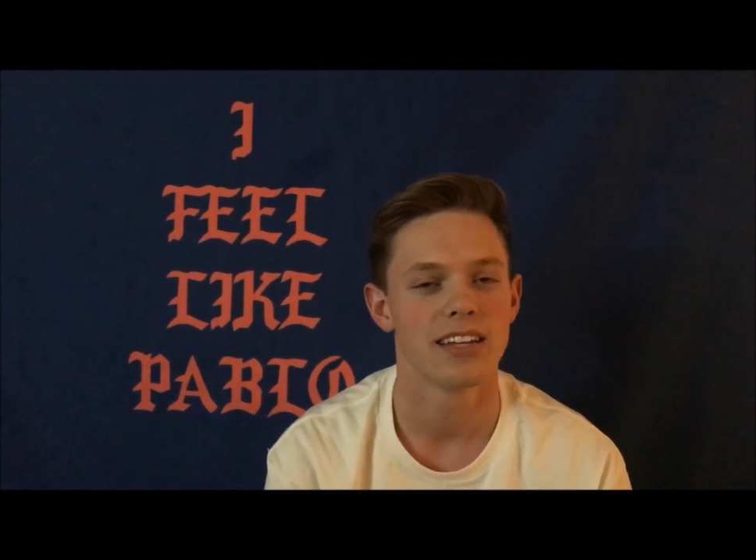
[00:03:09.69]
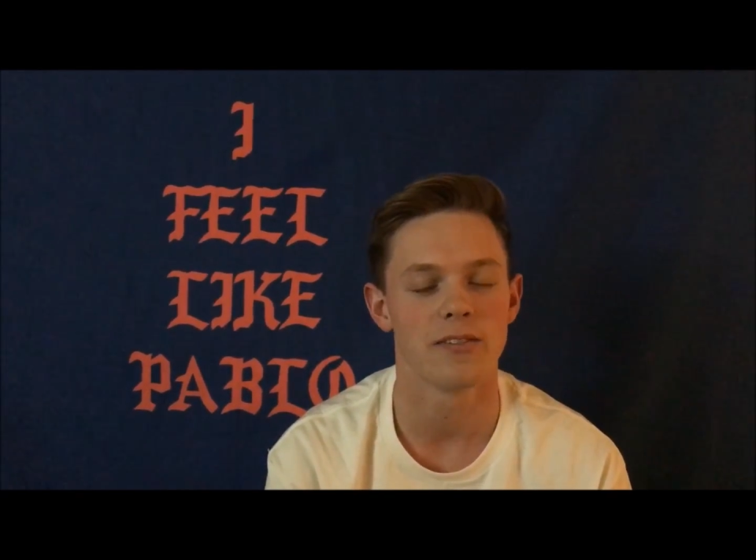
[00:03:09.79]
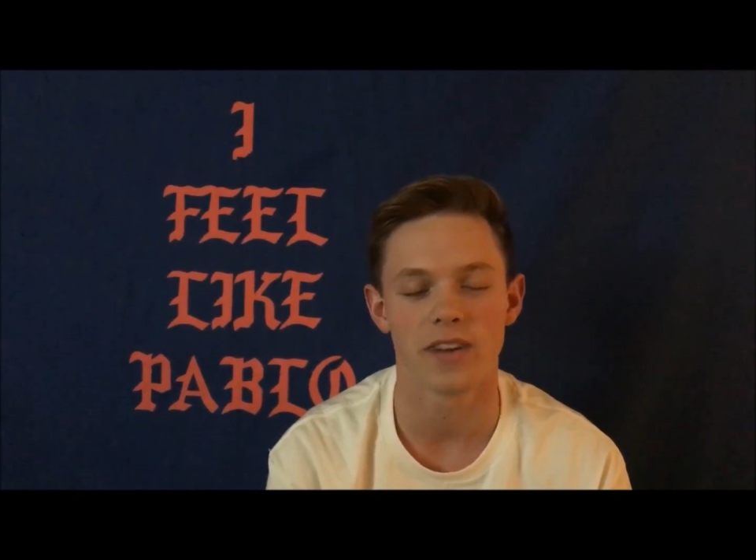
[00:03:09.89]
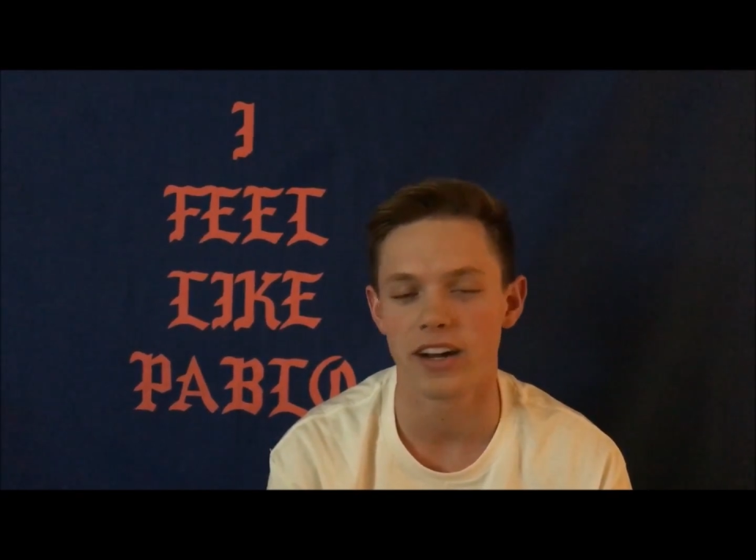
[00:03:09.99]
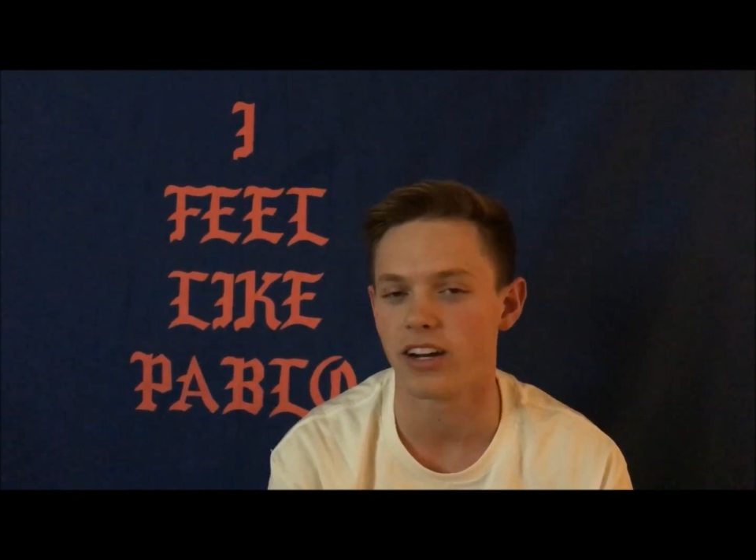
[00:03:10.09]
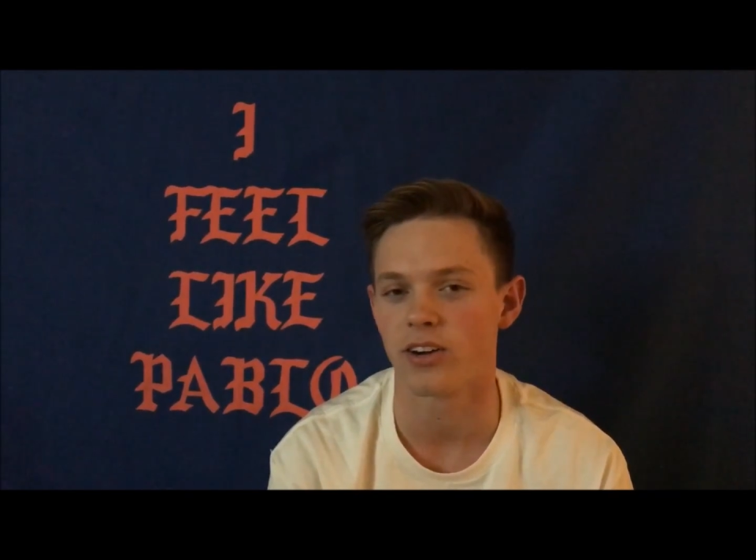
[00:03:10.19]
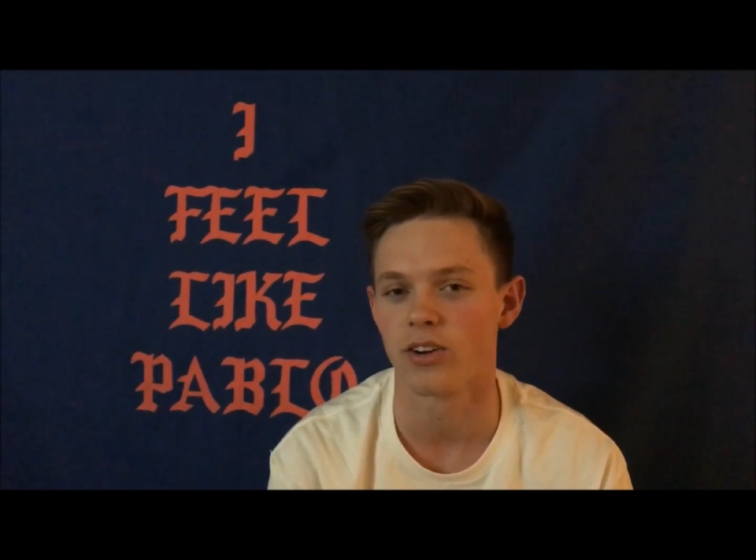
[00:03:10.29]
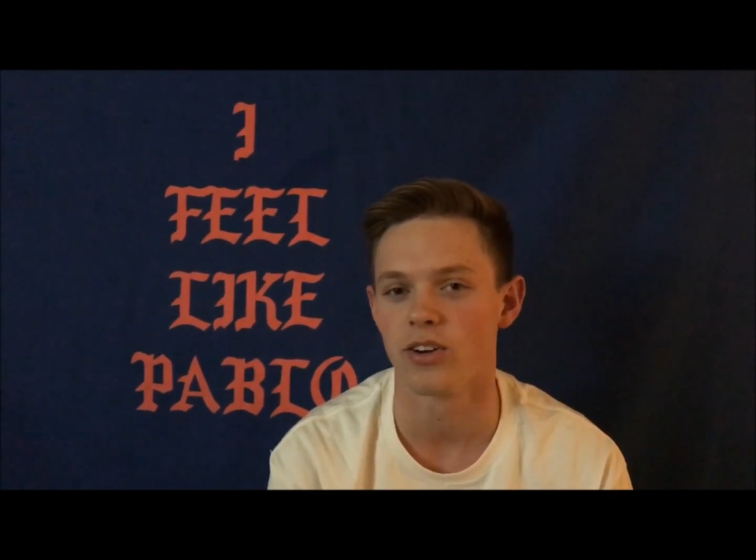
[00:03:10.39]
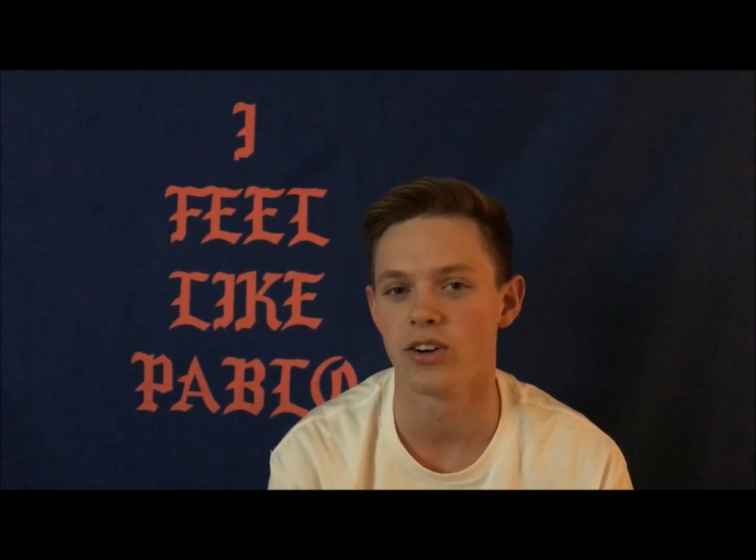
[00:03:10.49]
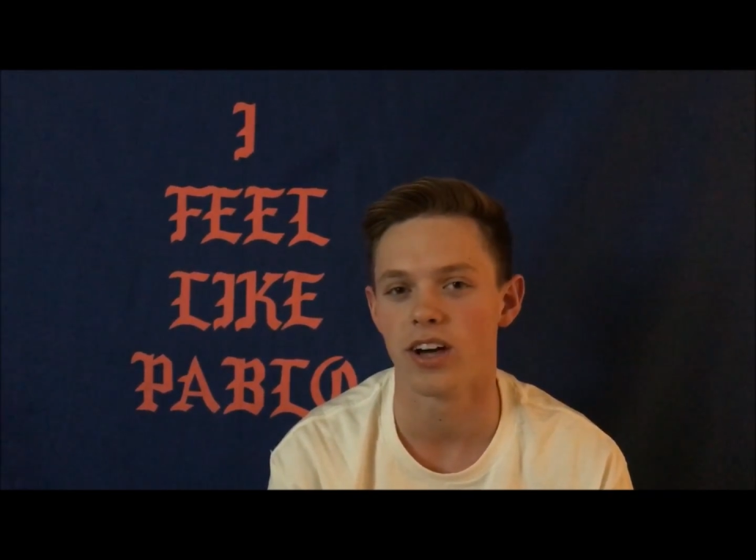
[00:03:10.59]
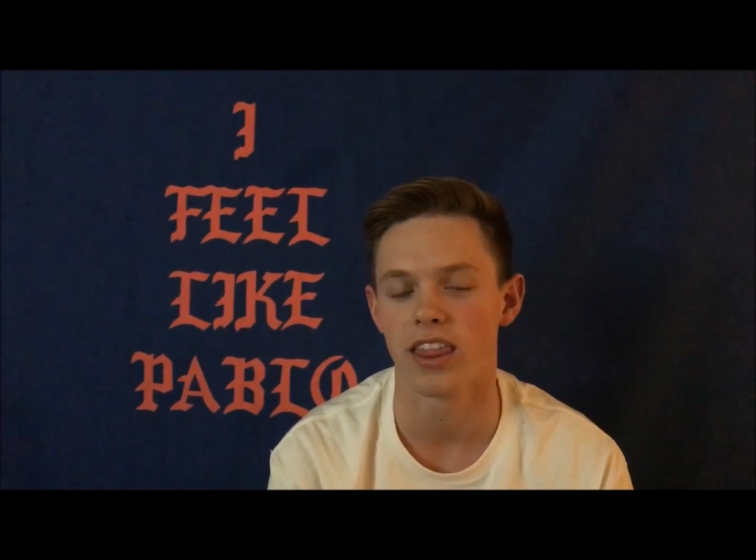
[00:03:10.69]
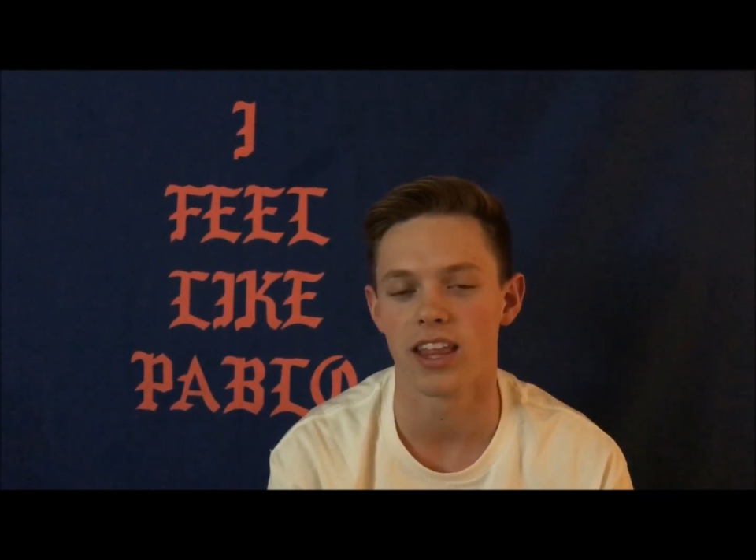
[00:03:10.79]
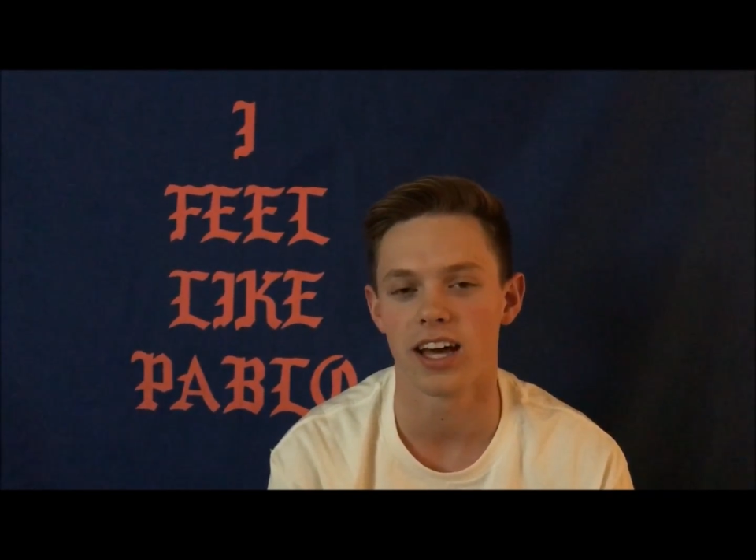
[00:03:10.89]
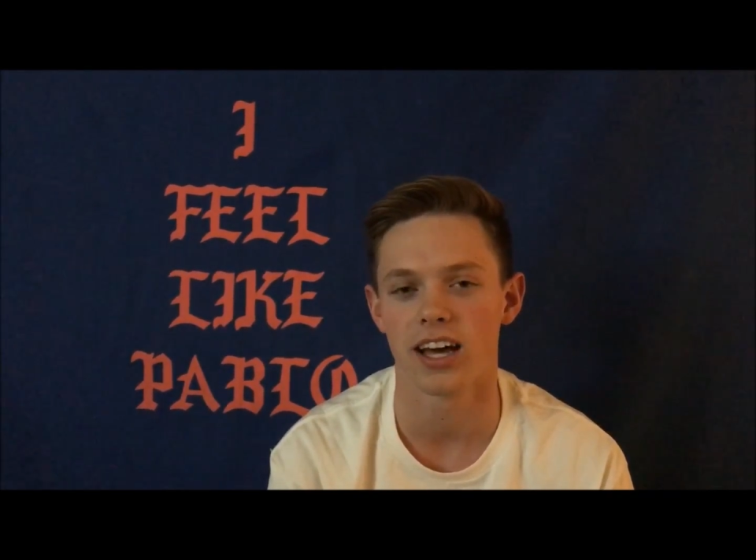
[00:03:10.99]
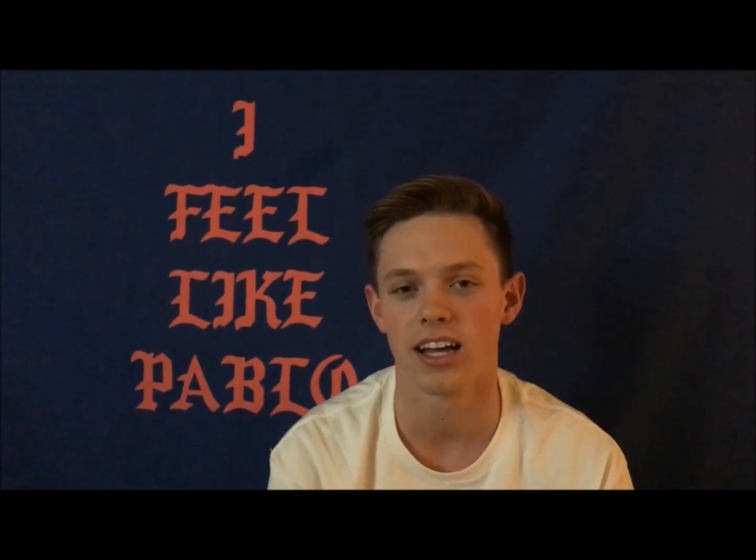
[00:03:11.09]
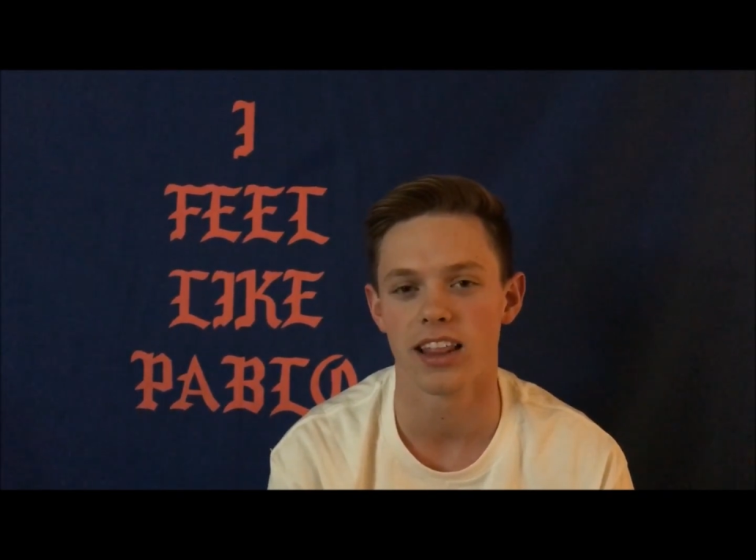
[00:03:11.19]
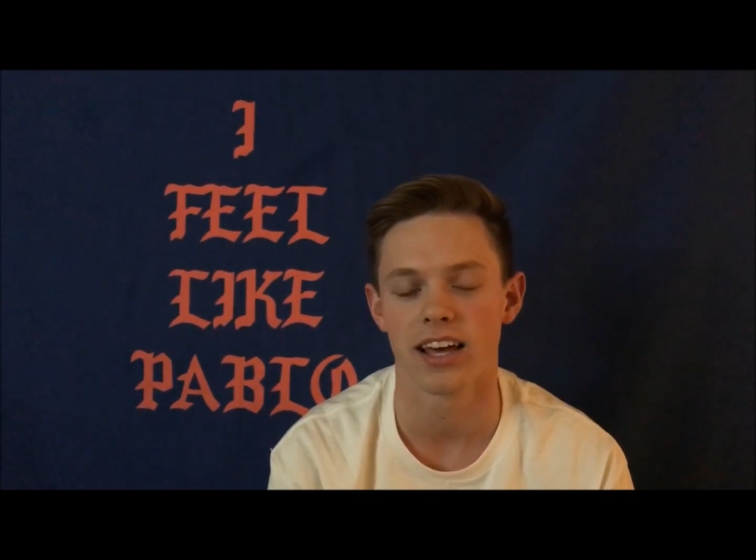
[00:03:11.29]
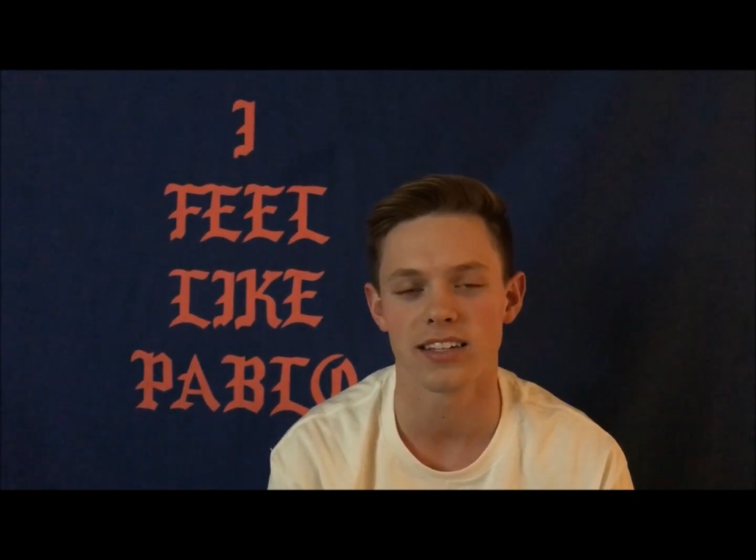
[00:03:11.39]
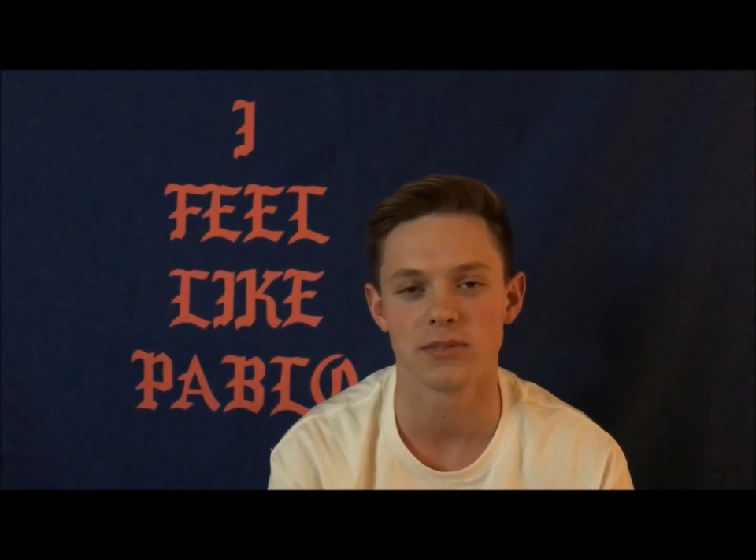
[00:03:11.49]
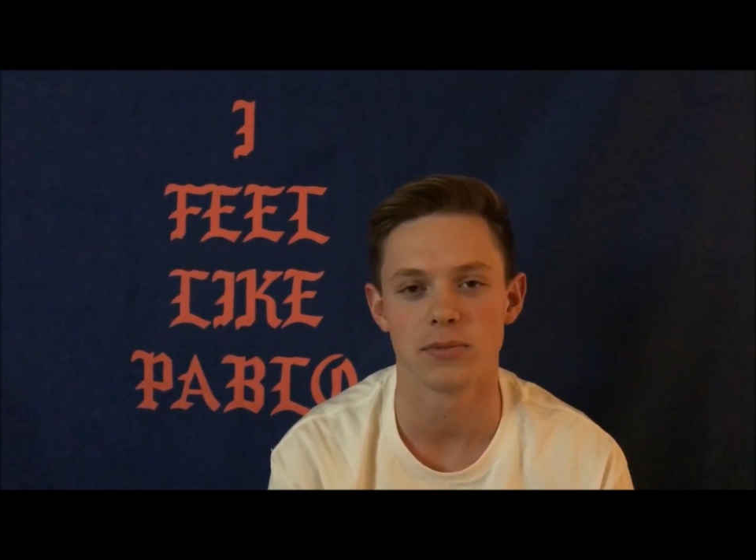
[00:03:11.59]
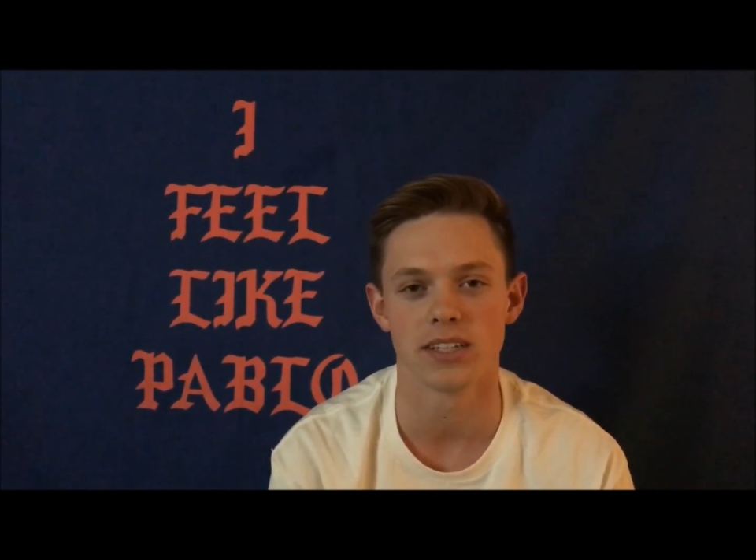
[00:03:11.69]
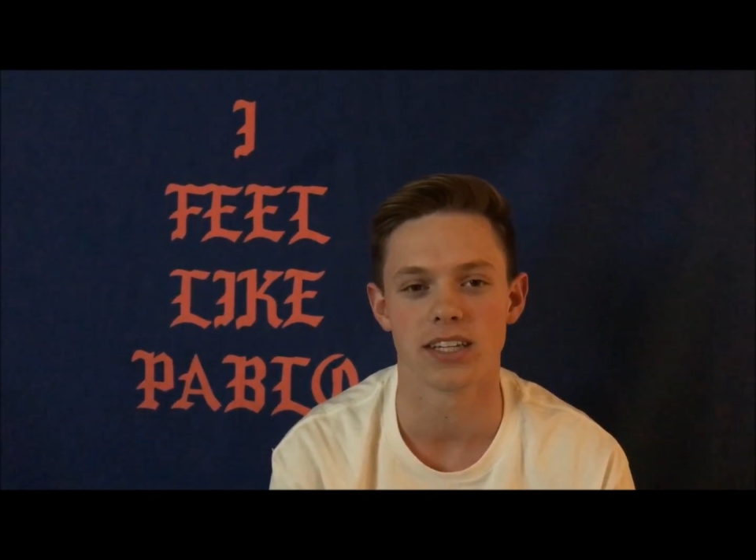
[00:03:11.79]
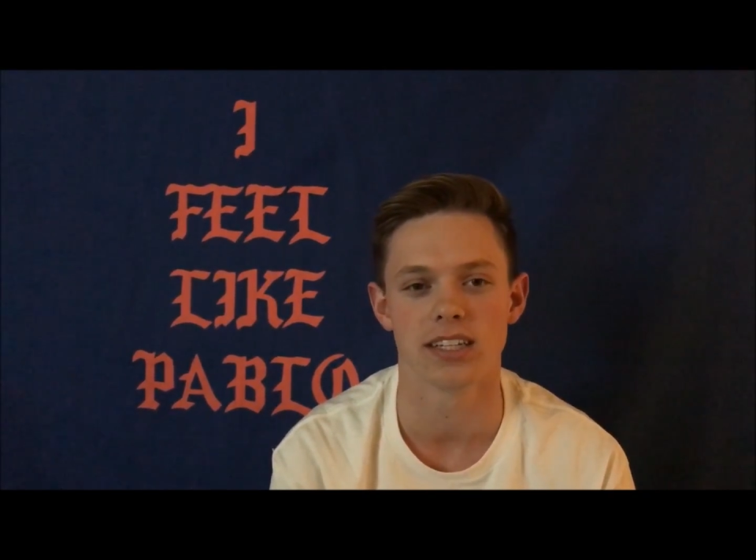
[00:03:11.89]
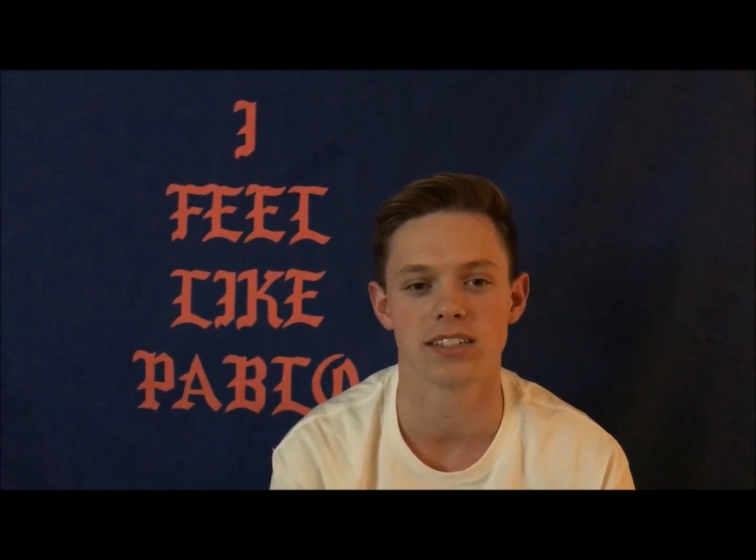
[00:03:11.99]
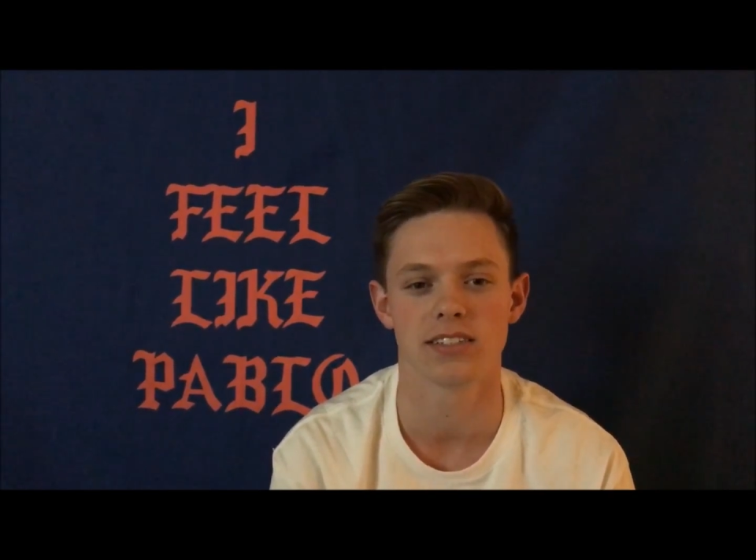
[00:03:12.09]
to find a girl that likes me.